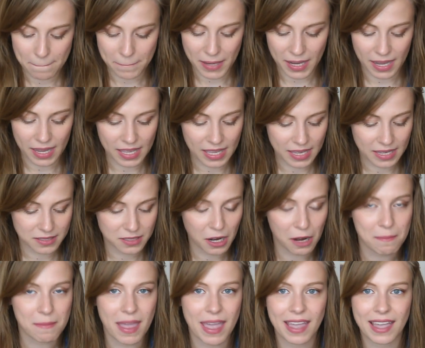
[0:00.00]
But he's
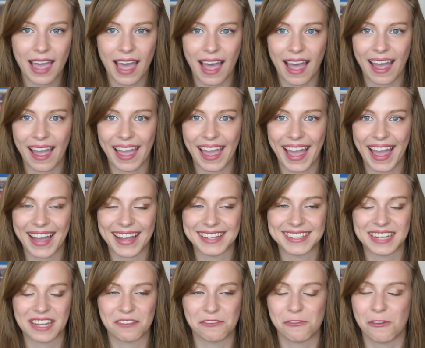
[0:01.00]
our main guy
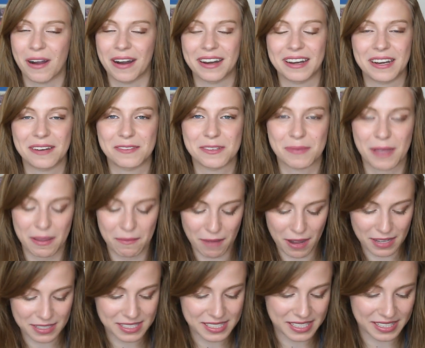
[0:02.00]
and I've wanted him to make
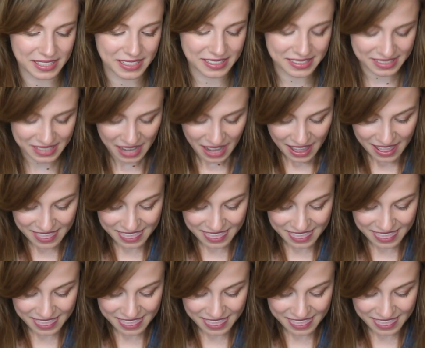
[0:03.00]
monsters.